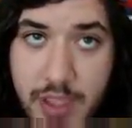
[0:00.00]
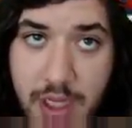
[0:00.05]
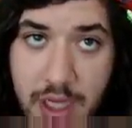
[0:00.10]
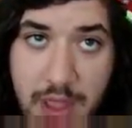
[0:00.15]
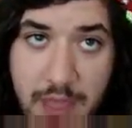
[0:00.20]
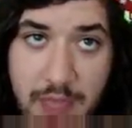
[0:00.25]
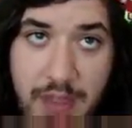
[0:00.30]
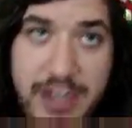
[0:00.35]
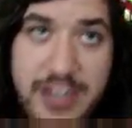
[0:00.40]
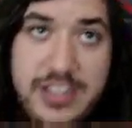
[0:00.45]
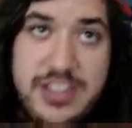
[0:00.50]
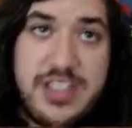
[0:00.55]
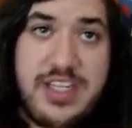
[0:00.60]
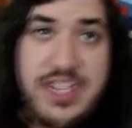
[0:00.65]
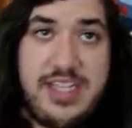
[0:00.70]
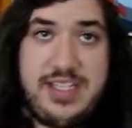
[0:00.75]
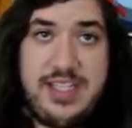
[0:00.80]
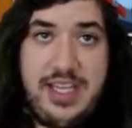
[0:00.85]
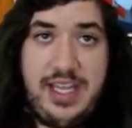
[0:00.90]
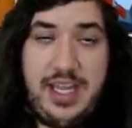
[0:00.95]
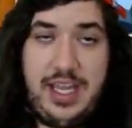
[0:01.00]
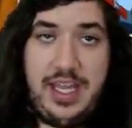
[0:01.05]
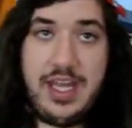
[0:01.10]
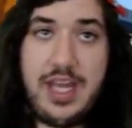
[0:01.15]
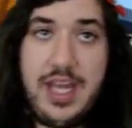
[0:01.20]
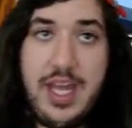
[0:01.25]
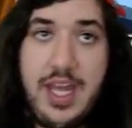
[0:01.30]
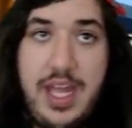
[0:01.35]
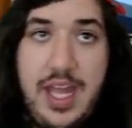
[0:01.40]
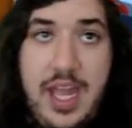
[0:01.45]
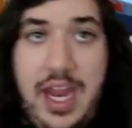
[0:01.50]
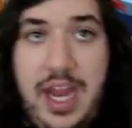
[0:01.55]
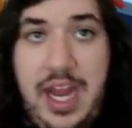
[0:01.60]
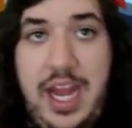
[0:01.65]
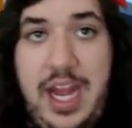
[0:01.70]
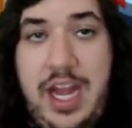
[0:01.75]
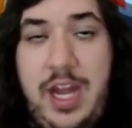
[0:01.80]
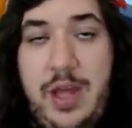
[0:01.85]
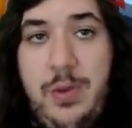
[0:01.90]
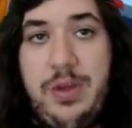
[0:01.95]
And there's a DCE,
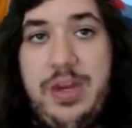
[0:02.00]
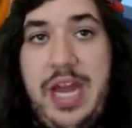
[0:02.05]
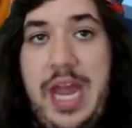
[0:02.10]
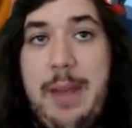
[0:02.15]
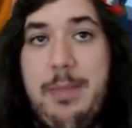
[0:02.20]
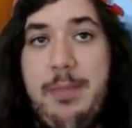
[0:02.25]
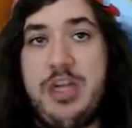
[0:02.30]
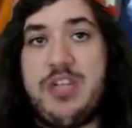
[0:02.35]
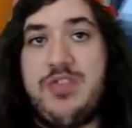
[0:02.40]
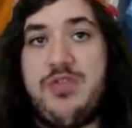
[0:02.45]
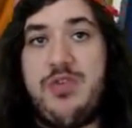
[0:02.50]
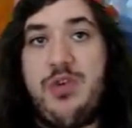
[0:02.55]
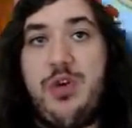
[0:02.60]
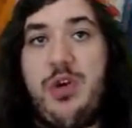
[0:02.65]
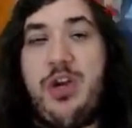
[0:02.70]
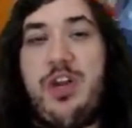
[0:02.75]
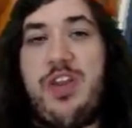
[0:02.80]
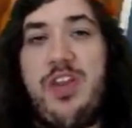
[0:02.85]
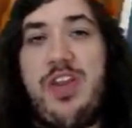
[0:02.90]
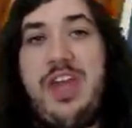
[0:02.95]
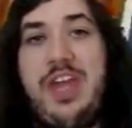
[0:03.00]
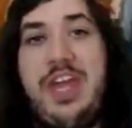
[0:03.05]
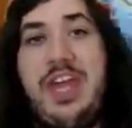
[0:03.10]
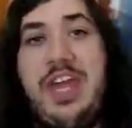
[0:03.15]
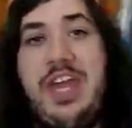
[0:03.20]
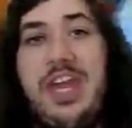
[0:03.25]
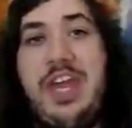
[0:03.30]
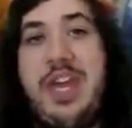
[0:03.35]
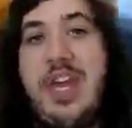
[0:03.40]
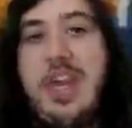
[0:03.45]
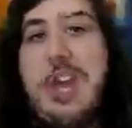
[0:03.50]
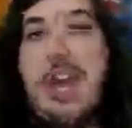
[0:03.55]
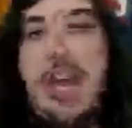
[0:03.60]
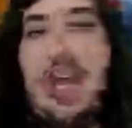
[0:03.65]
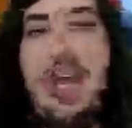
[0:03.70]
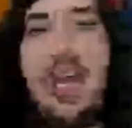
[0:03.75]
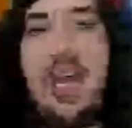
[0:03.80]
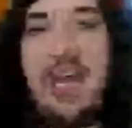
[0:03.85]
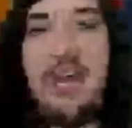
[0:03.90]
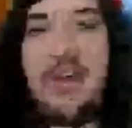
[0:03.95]
and he will Night March for the
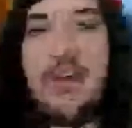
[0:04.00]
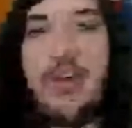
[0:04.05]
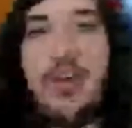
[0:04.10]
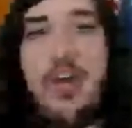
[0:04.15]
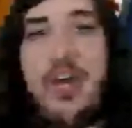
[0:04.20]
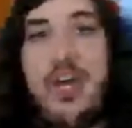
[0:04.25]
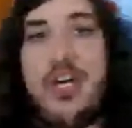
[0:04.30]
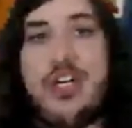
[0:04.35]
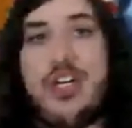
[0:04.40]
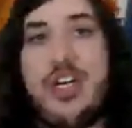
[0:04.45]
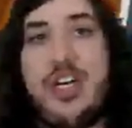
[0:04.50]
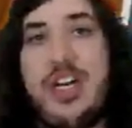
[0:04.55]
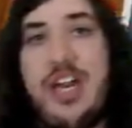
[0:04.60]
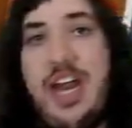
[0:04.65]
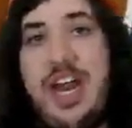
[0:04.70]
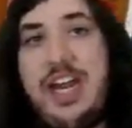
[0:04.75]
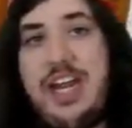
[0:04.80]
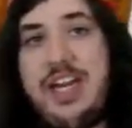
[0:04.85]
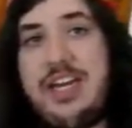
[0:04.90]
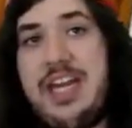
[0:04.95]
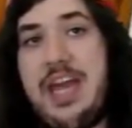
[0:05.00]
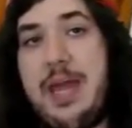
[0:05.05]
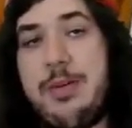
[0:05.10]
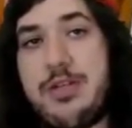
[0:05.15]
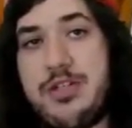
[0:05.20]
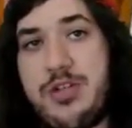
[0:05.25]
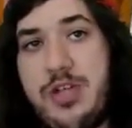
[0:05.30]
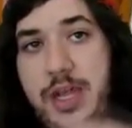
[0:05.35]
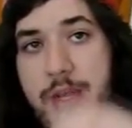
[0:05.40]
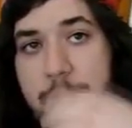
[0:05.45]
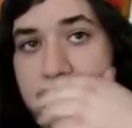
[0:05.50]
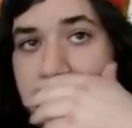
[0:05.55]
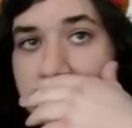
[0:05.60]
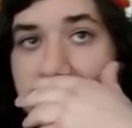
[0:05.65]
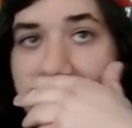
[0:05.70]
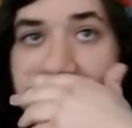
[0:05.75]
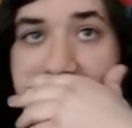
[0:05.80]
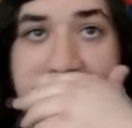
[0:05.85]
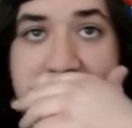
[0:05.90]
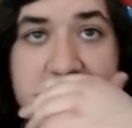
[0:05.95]
knockout, doing 180 damage. Okay,
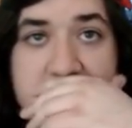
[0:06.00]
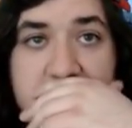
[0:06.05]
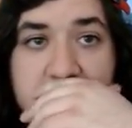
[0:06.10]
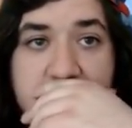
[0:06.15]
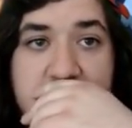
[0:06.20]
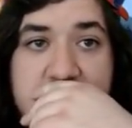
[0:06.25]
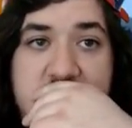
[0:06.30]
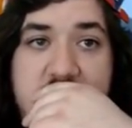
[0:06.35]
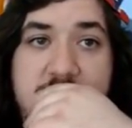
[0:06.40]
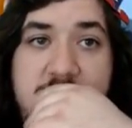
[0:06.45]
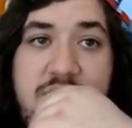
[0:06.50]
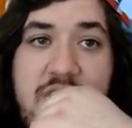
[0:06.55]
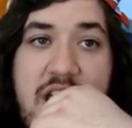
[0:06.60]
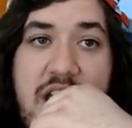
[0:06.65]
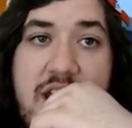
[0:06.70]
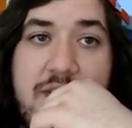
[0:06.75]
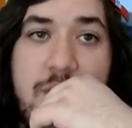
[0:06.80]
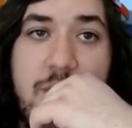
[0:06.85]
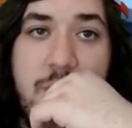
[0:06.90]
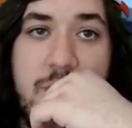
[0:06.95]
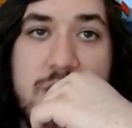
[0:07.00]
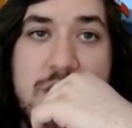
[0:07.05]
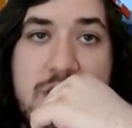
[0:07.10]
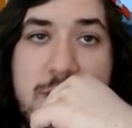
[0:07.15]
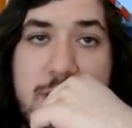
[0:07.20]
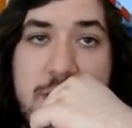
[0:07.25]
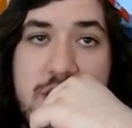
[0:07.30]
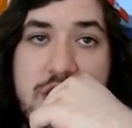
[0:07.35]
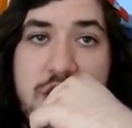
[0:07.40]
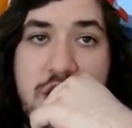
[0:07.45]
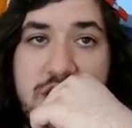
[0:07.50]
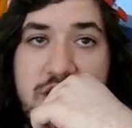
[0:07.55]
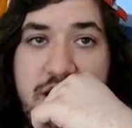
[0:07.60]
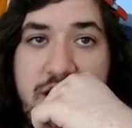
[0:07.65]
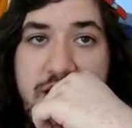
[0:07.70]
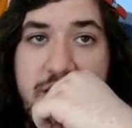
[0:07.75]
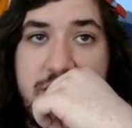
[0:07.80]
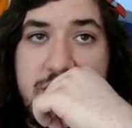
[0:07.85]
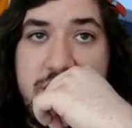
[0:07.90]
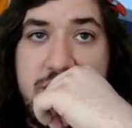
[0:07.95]
so goes out of 5. We'll send to the
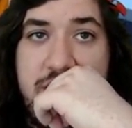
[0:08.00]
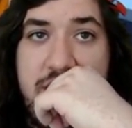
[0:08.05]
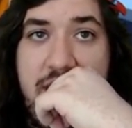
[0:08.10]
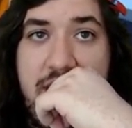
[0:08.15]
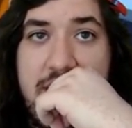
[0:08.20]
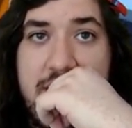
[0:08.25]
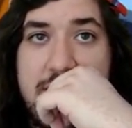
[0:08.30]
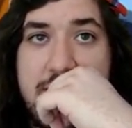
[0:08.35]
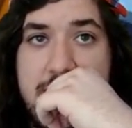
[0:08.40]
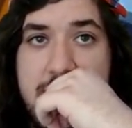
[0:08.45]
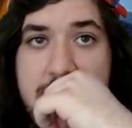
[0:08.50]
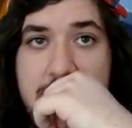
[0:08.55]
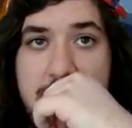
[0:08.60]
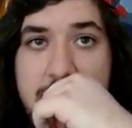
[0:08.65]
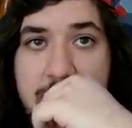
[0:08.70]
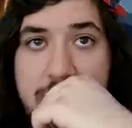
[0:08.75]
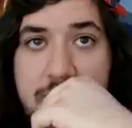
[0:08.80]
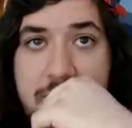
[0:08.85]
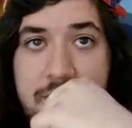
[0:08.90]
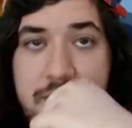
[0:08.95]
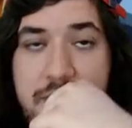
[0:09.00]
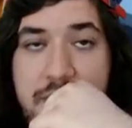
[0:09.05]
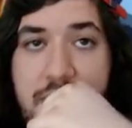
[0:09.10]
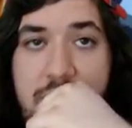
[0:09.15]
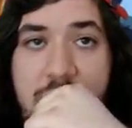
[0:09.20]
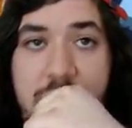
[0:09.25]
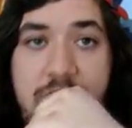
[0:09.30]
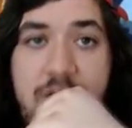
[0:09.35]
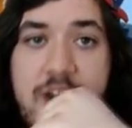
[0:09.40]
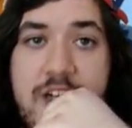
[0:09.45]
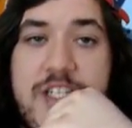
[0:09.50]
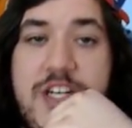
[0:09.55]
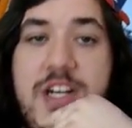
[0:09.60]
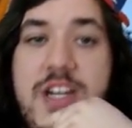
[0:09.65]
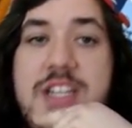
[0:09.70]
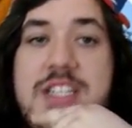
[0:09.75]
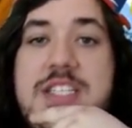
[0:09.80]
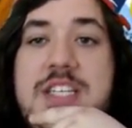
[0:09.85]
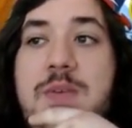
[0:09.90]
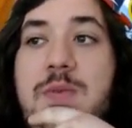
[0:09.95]
Turtonator GX, and on our
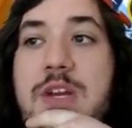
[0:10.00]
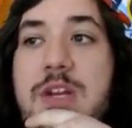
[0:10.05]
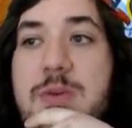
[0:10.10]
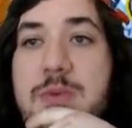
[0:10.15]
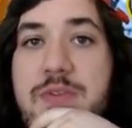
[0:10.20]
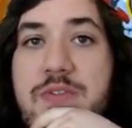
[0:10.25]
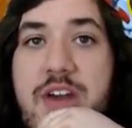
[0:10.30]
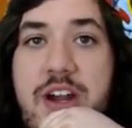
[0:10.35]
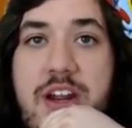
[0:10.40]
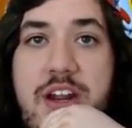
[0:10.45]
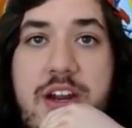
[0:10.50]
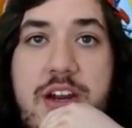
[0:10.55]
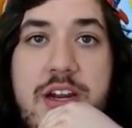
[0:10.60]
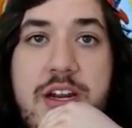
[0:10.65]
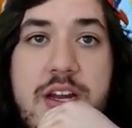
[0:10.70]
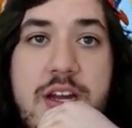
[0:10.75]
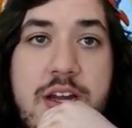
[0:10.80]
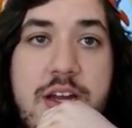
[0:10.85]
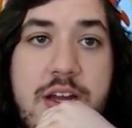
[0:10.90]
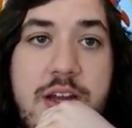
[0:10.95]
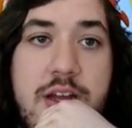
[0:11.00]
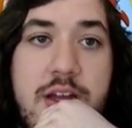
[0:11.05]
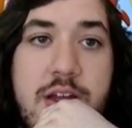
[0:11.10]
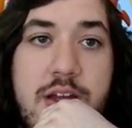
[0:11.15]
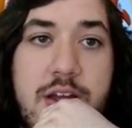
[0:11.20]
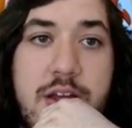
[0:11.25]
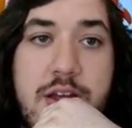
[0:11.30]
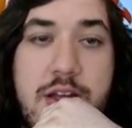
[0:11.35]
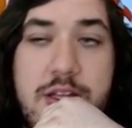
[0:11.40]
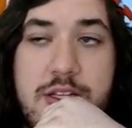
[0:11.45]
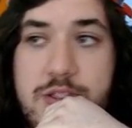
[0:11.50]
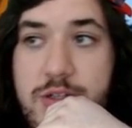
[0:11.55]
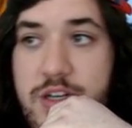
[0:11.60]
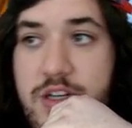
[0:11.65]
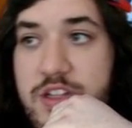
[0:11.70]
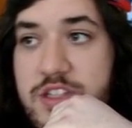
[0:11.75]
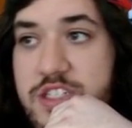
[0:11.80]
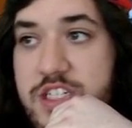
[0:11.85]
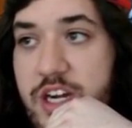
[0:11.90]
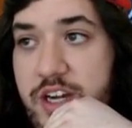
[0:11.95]
turn, let's see what do we find here. So
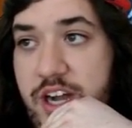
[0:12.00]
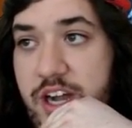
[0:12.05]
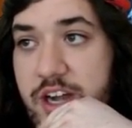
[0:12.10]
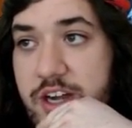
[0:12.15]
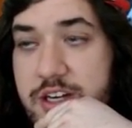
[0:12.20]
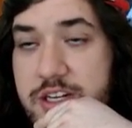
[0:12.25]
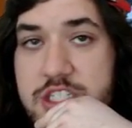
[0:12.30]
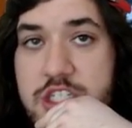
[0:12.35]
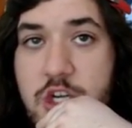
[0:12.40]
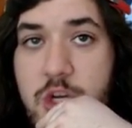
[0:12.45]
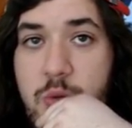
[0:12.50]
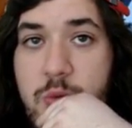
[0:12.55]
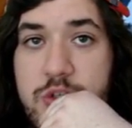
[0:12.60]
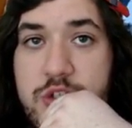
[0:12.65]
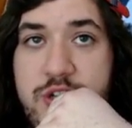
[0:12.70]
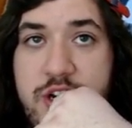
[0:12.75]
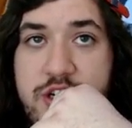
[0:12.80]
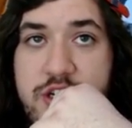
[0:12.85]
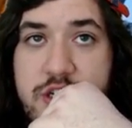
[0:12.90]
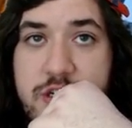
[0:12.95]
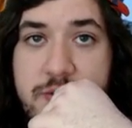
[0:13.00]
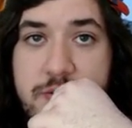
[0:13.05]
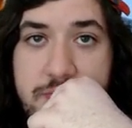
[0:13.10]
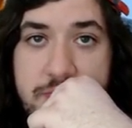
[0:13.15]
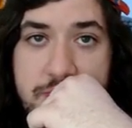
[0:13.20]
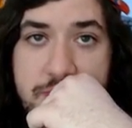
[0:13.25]
another Turtonator. So we'll Stretcher.